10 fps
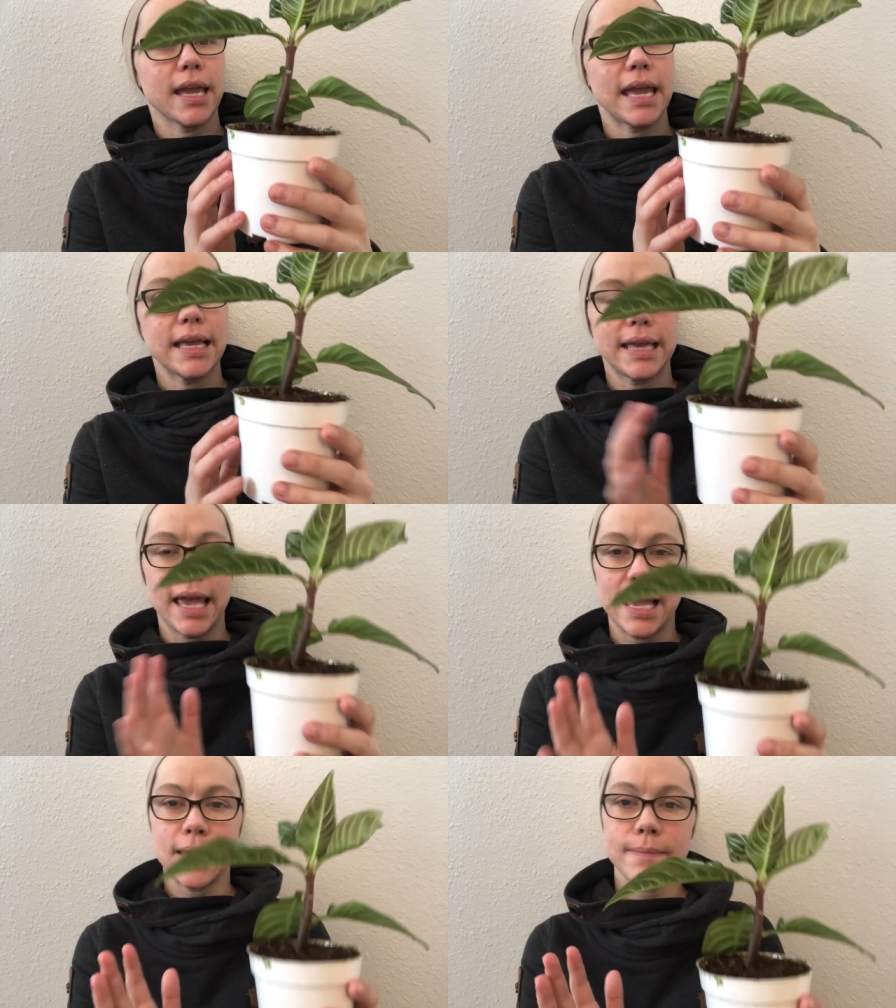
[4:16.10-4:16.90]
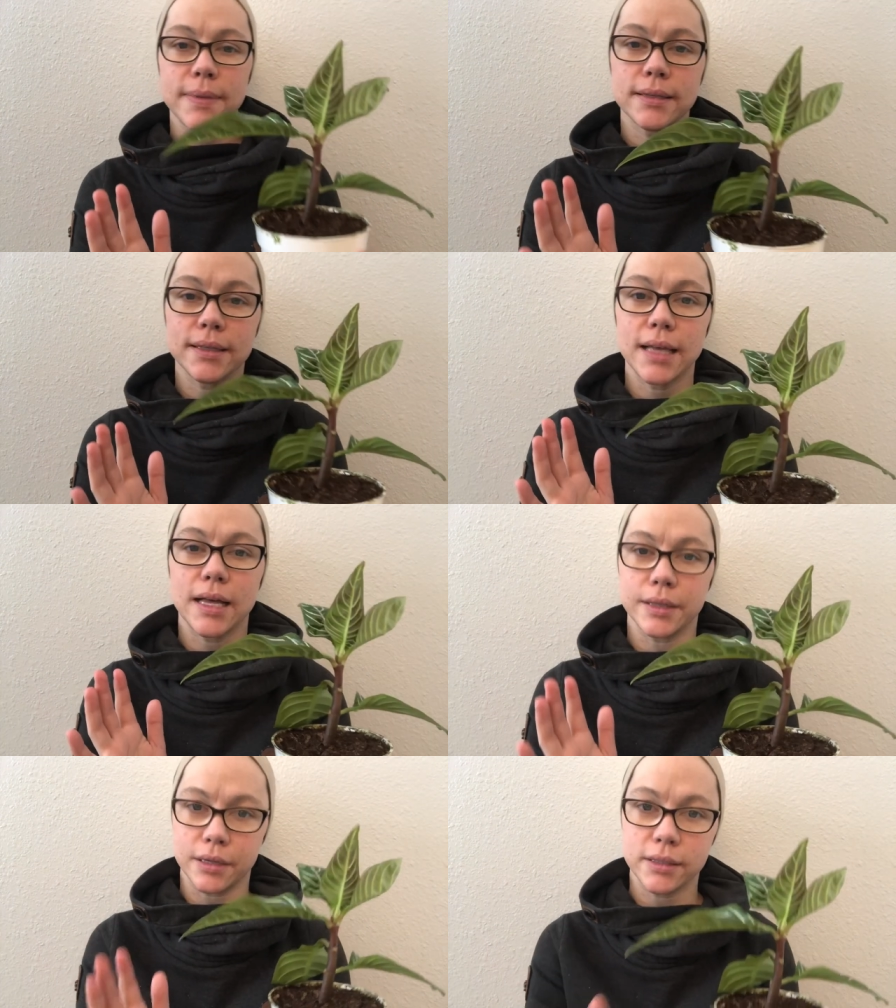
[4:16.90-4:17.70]
it came
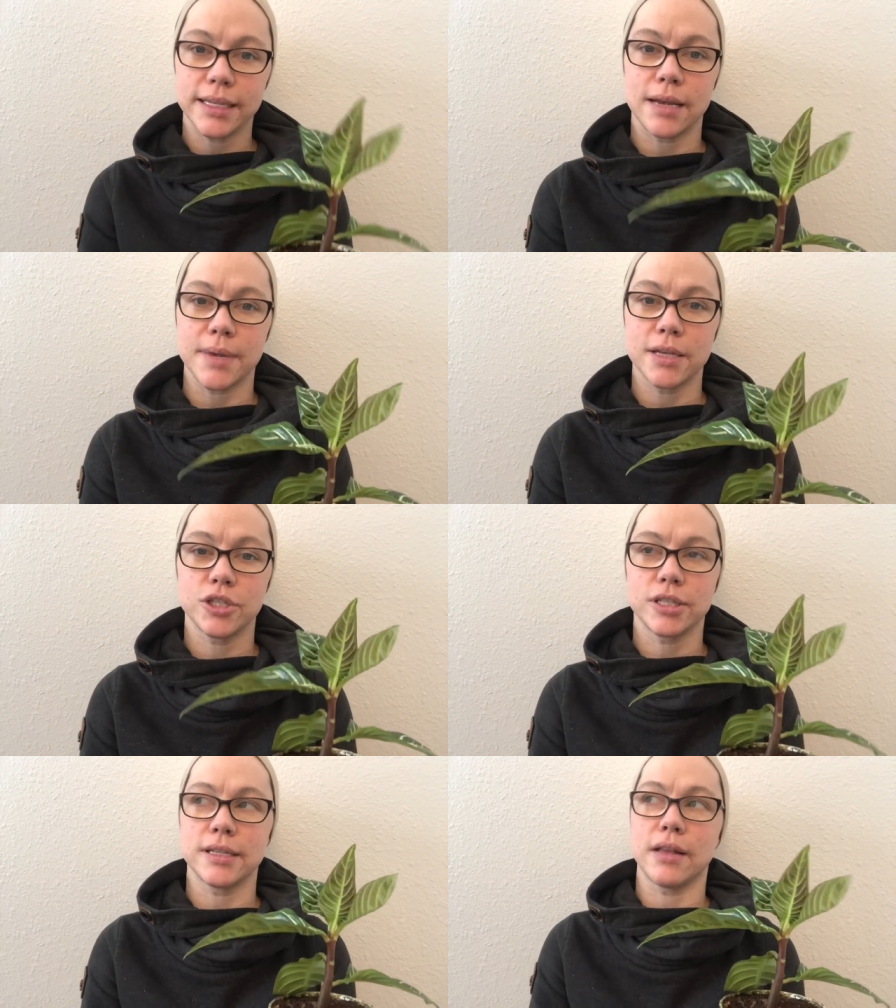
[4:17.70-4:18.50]
a little damaged.